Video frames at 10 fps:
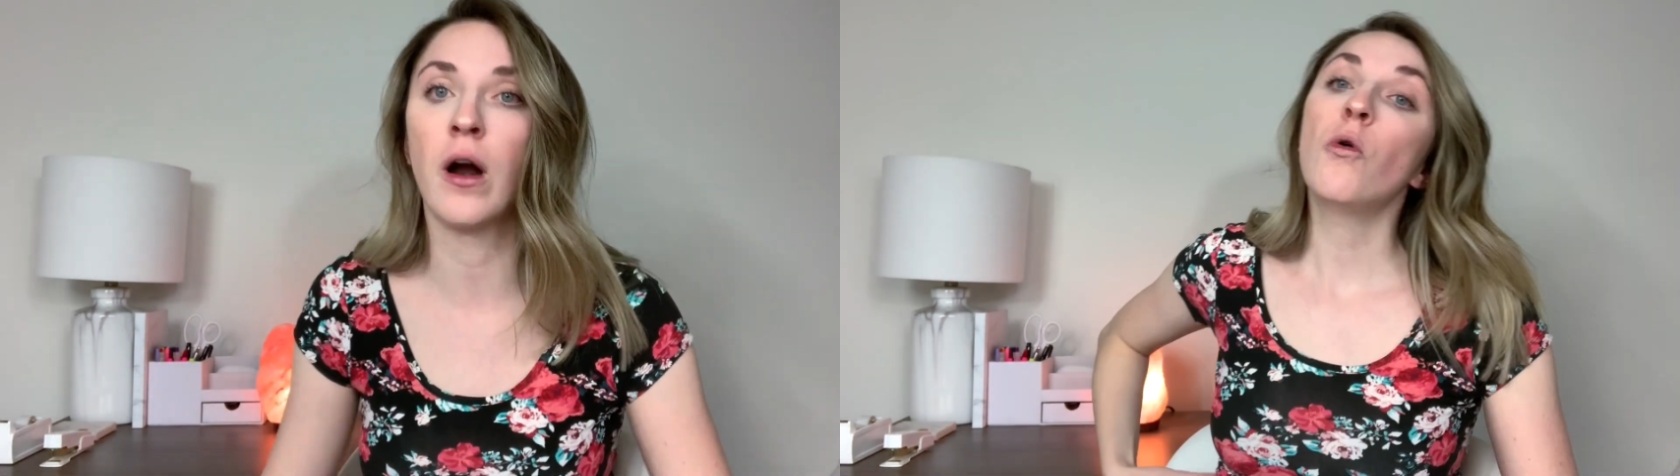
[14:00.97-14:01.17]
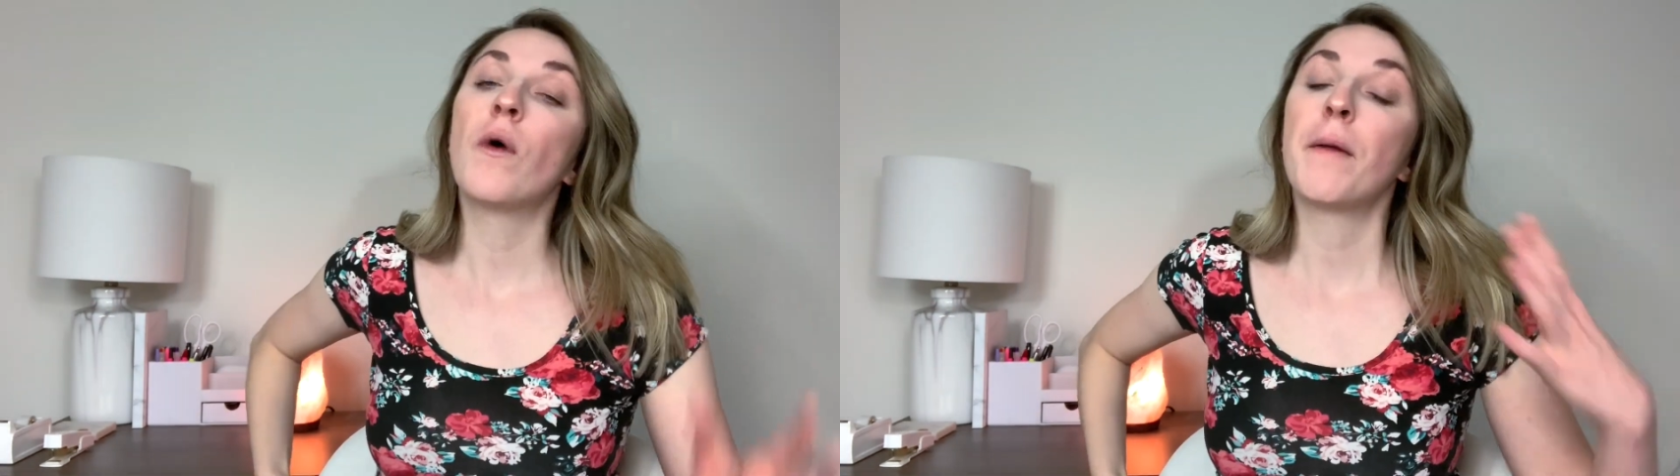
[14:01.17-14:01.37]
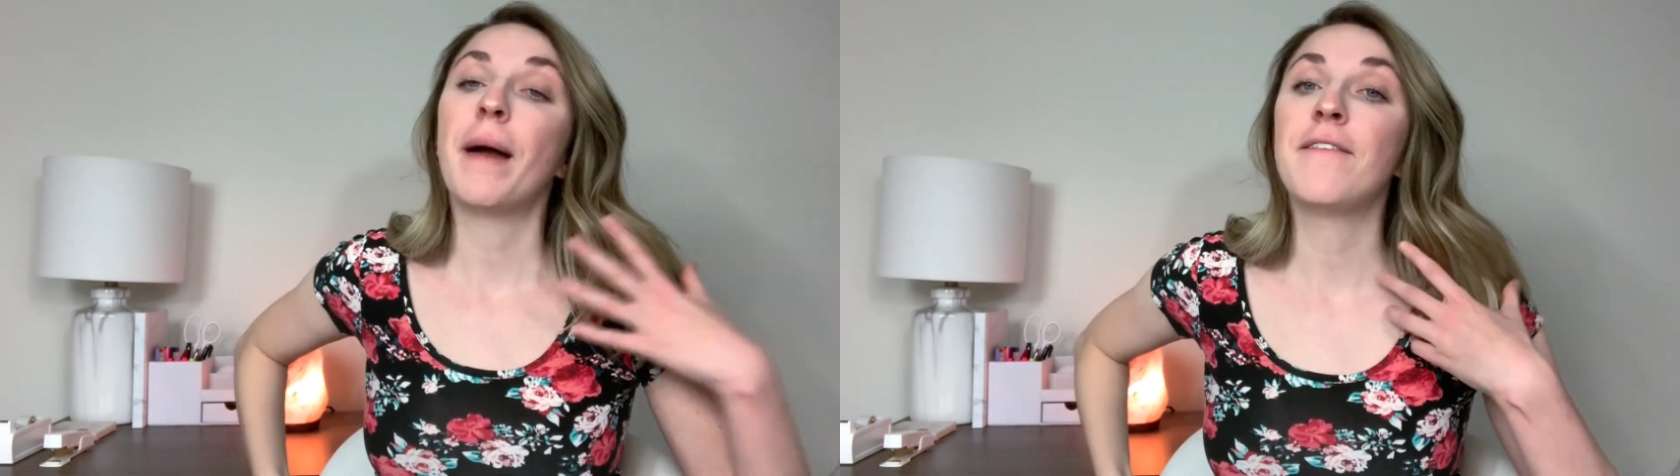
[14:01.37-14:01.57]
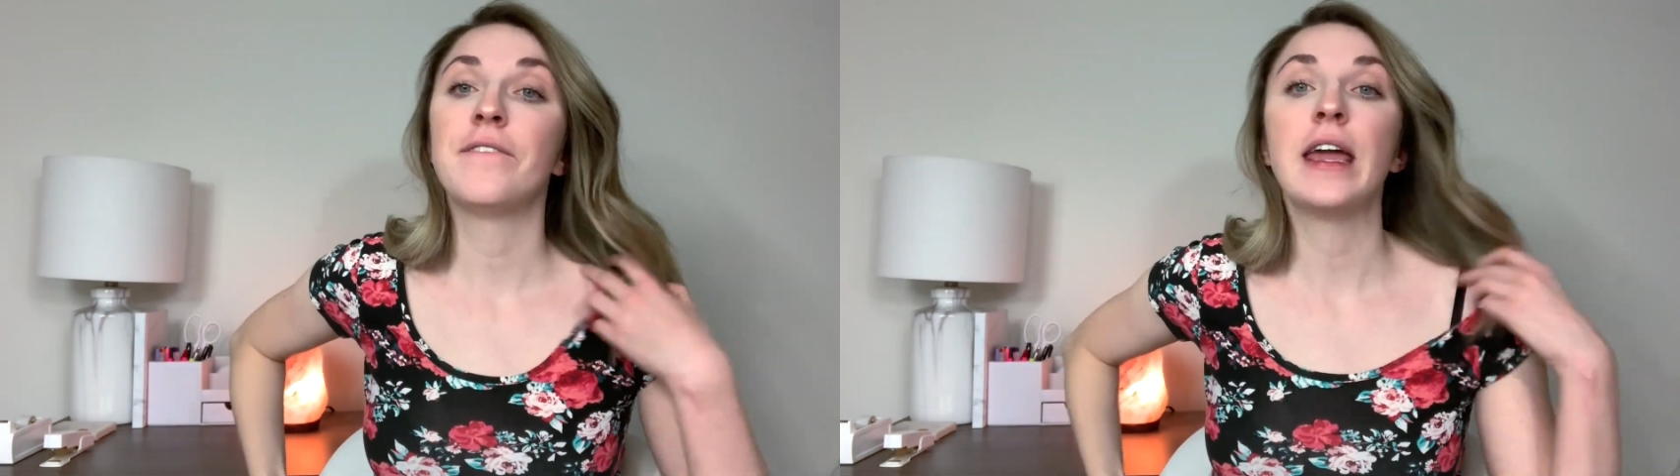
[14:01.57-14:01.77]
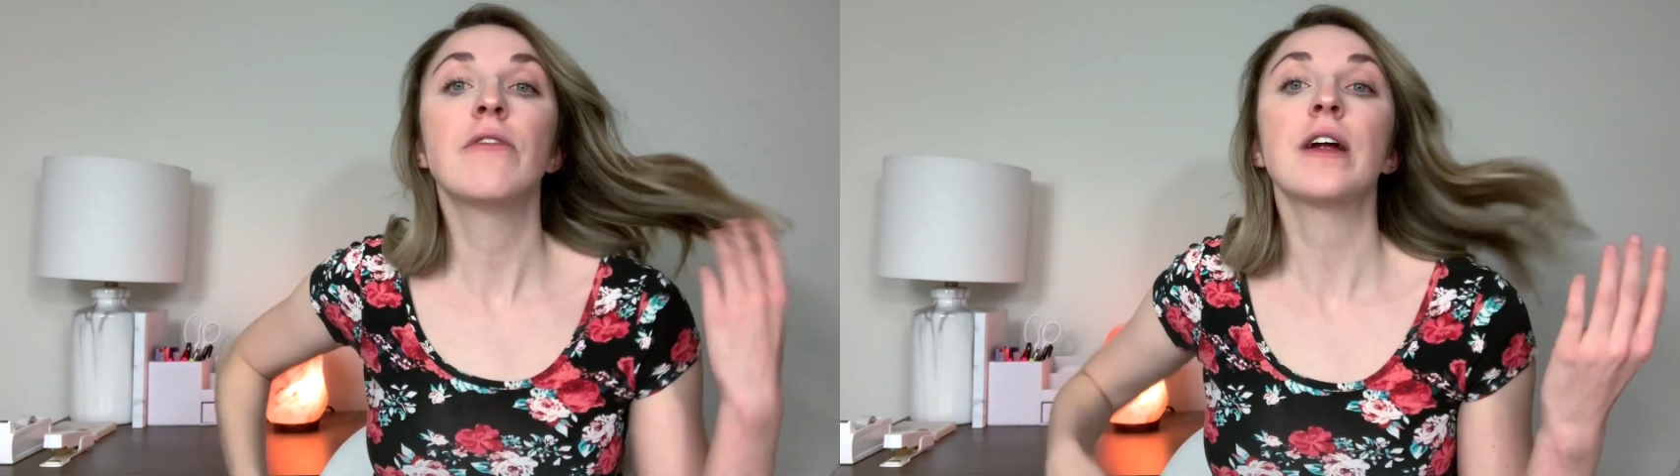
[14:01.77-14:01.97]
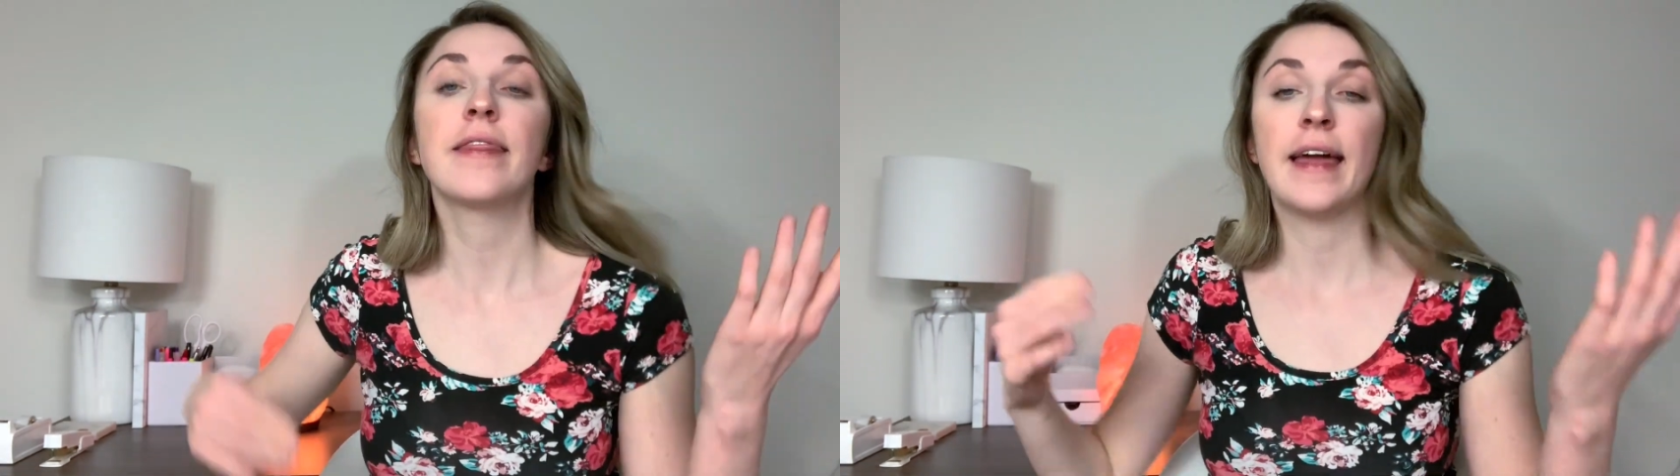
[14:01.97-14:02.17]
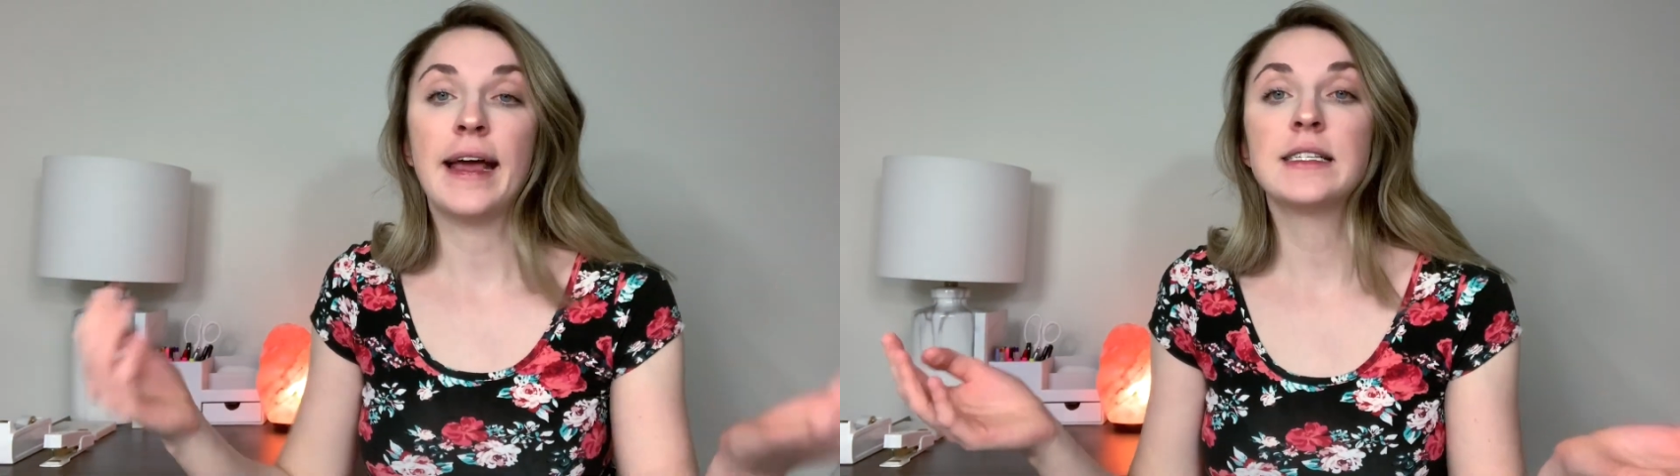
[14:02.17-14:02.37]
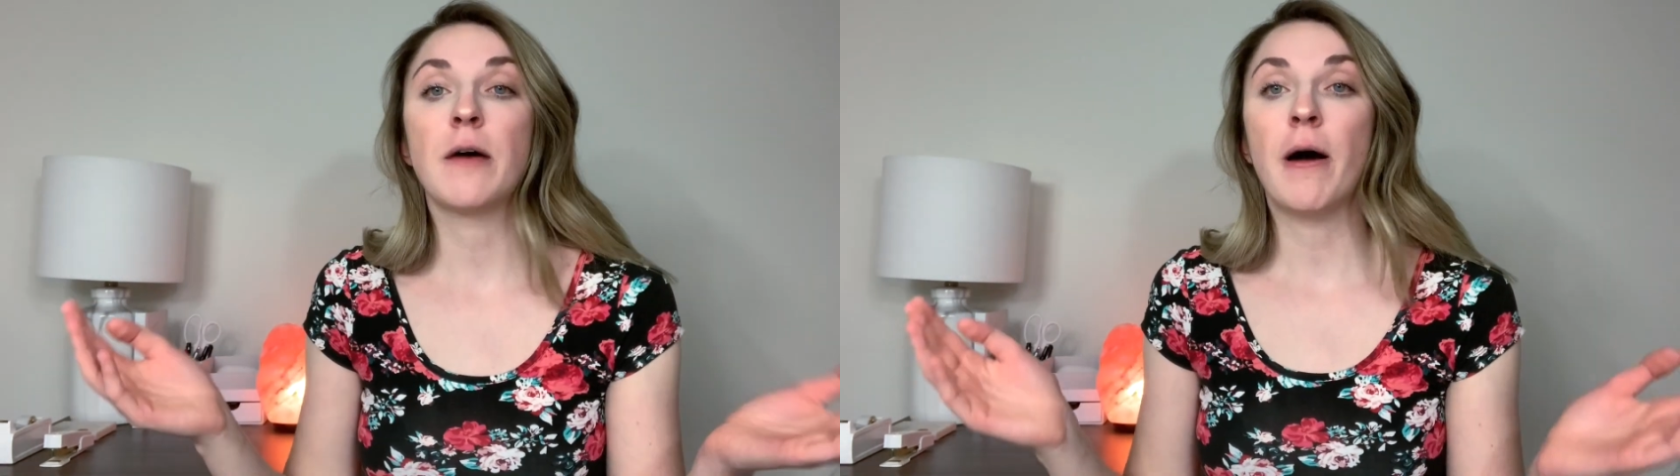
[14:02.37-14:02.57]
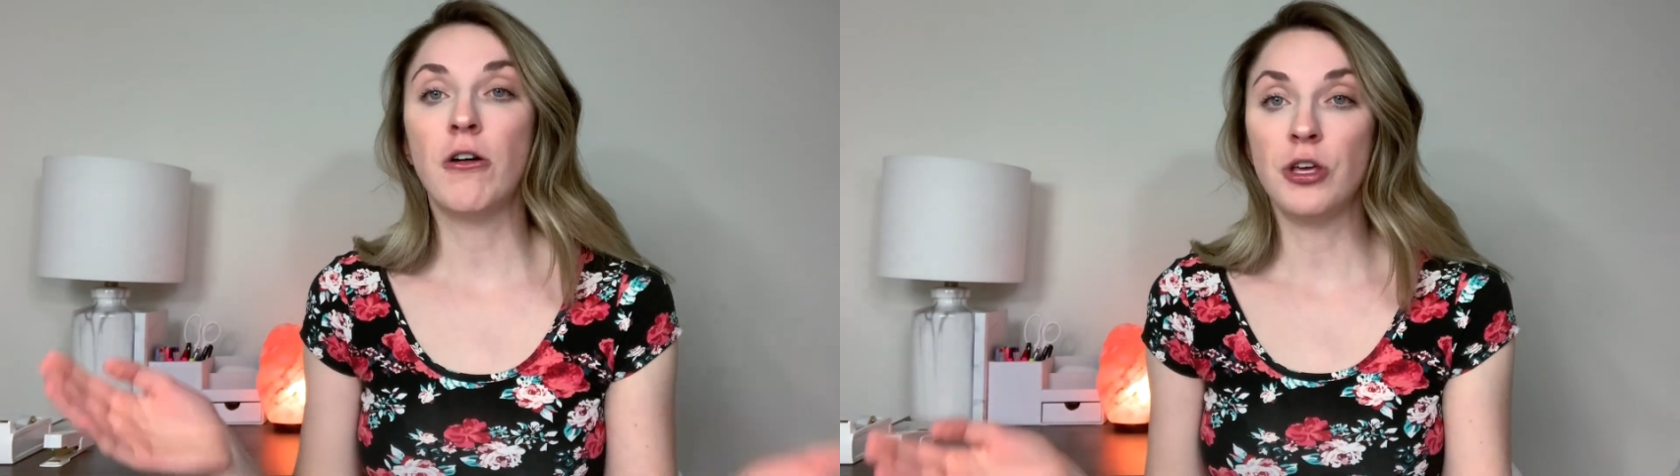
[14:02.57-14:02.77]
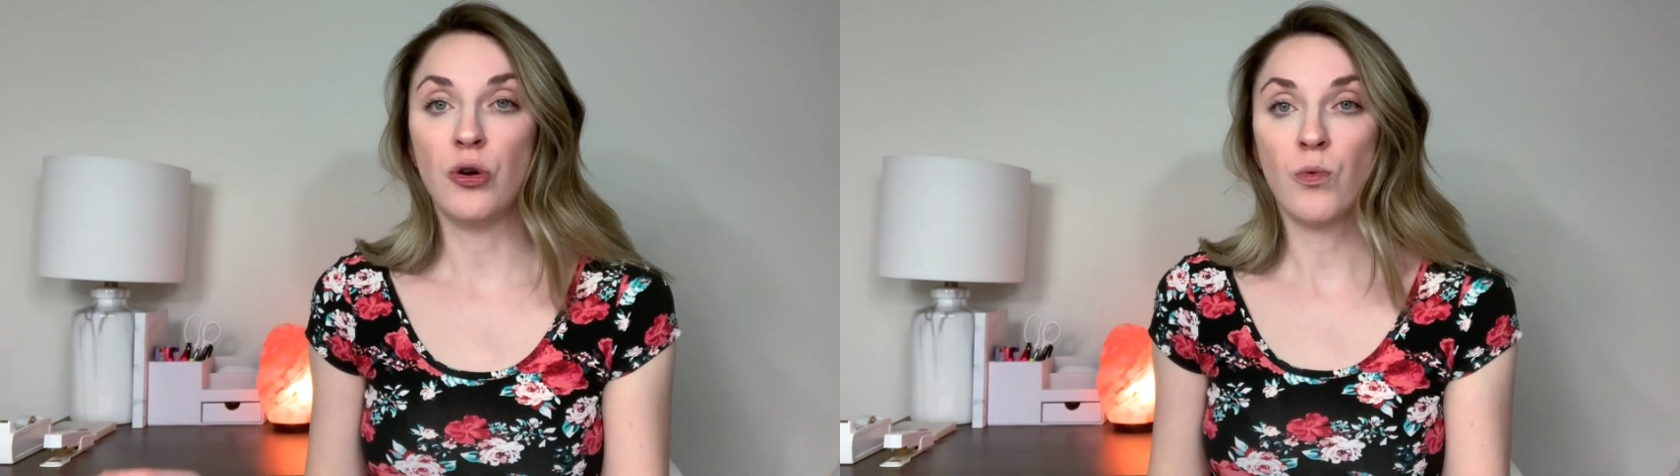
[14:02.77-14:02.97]
One of my favorite things about
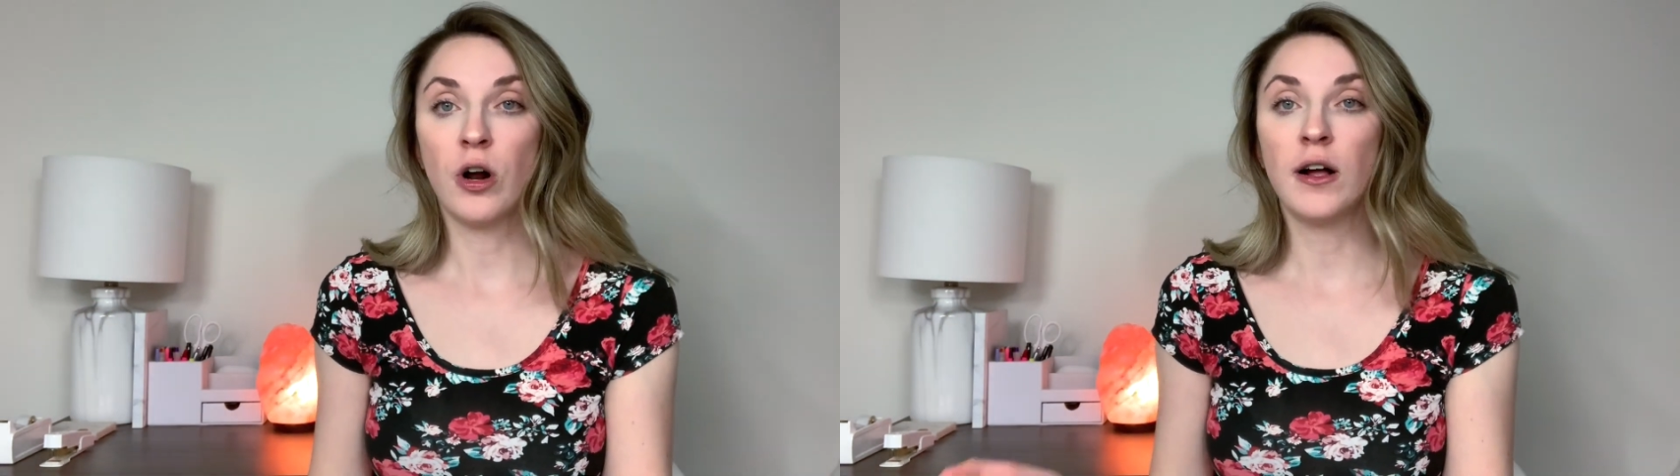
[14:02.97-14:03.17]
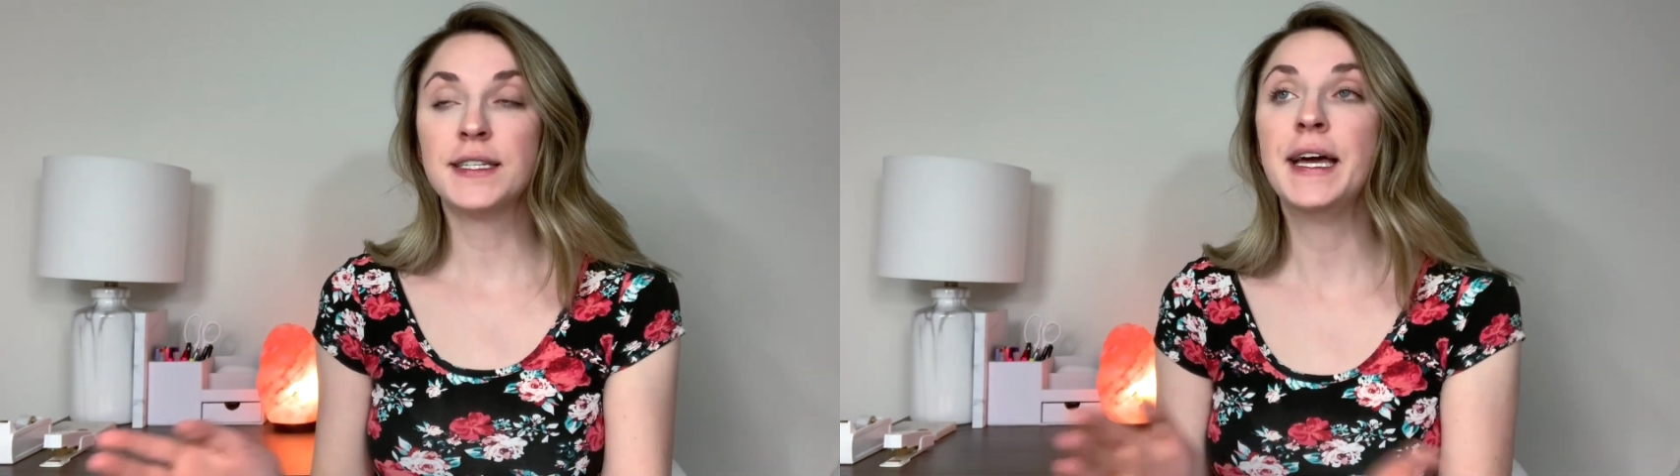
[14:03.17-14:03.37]
Uworld